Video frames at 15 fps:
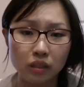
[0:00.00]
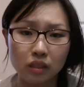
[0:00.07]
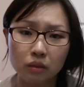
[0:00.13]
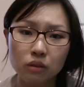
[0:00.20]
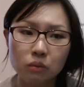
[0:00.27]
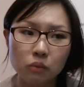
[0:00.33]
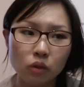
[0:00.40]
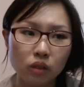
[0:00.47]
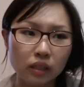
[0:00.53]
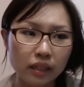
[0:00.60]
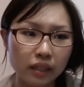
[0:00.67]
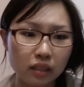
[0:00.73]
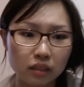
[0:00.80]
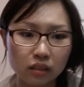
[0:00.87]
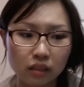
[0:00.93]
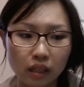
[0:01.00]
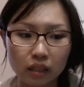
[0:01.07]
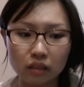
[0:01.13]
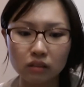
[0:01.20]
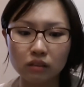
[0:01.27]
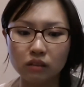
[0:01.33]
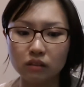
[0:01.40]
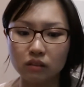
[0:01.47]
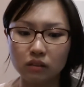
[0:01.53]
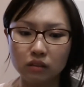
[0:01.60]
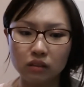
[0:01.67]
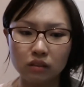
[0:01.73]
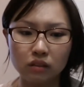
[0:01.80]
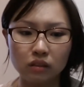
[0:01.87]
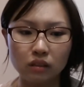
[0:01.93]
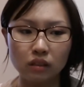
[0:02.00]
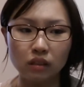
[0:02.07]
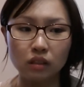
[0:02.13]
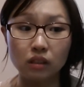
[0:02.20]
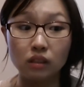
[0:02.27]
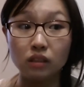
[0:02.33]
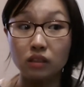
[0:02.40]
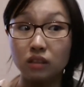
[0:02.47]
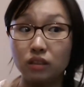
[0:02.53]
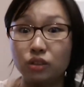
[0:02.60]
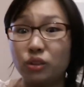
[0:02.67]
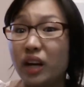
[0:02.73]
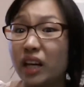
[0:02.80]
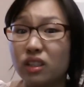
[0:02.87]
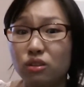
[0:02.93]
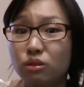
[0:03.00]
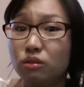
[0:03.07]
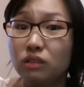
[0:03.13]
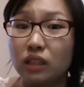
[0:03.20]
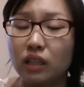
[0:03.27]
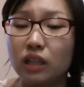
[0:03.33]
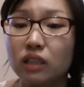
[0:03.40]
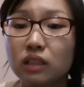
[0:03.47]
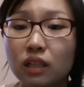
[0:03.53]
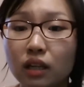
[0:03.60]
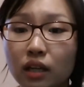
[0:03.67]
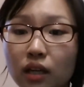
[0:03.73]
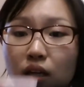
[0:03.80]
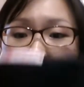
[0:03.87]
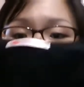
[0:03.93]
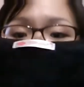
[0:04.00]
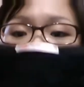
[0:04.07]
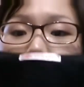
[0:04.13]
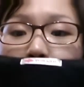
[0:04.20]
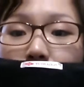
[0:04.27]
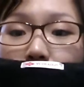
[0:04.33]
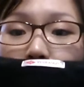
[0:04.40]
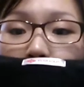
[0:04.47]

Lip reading: They look more like, I don't know, a tracksuit, I guess. Now,